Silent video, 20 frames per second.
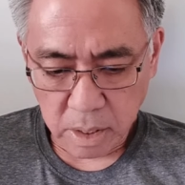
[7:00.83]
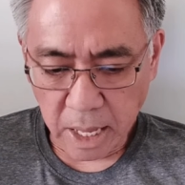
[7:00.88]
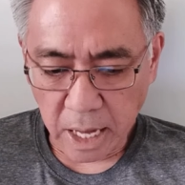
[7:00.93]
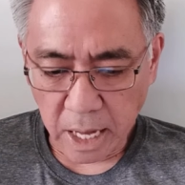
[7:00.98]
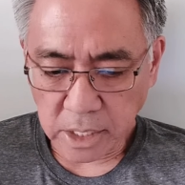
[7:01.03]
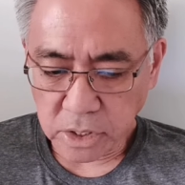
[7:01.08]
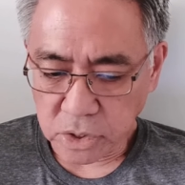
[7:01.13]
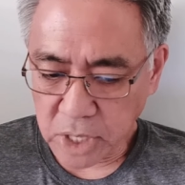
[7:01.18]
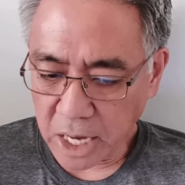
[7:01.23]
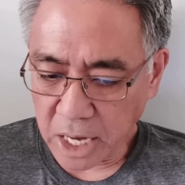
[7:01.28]

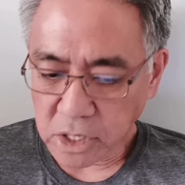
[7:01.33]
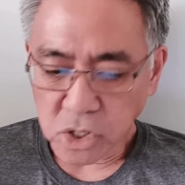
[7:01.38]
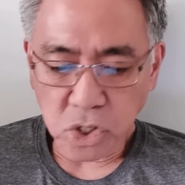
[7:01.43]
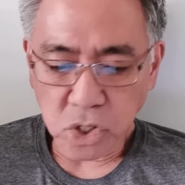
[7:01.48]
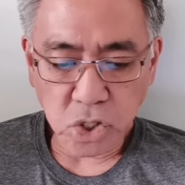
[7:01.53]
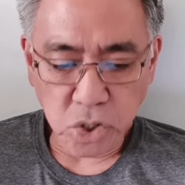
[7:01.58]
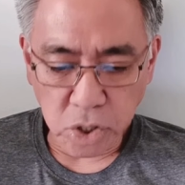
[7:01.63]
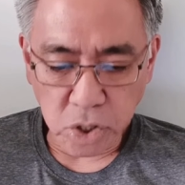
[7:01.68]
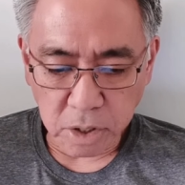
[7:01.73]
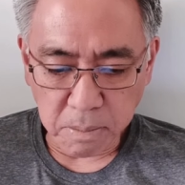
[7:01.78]
That
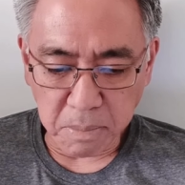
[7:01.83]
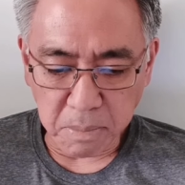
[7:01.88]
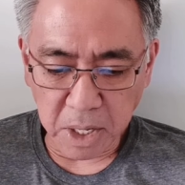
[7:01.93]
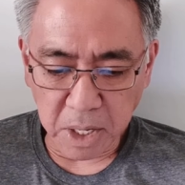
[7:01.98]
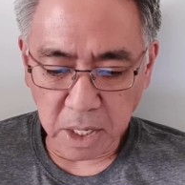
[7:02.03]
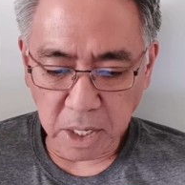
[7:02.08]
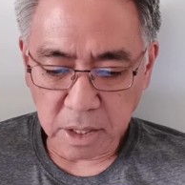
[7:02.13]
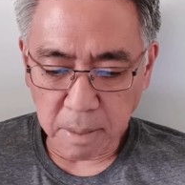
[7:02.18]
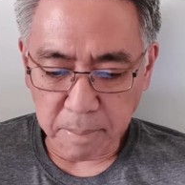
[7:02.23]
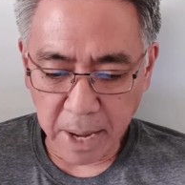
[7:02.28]
should mean
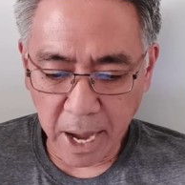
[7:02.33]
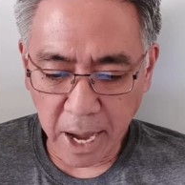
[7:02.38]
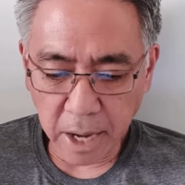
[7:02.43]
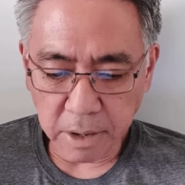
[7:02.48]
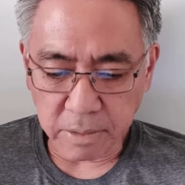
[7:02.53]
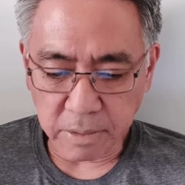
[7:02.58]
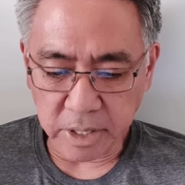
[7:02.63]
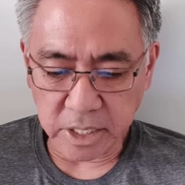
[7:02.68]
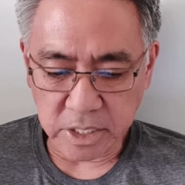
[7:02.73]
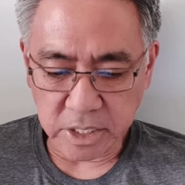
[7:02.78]
the
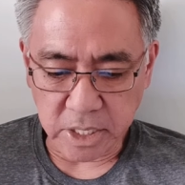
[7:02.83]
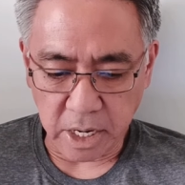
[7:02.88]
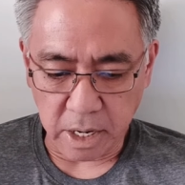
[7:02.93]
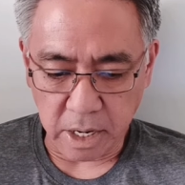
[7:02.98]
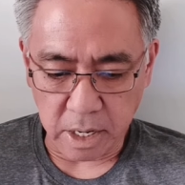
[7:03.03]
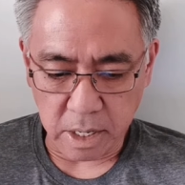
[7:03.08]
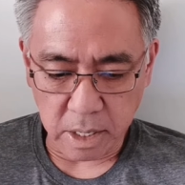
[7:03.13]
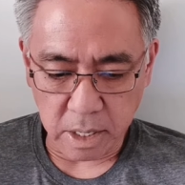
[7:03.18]
battery's there.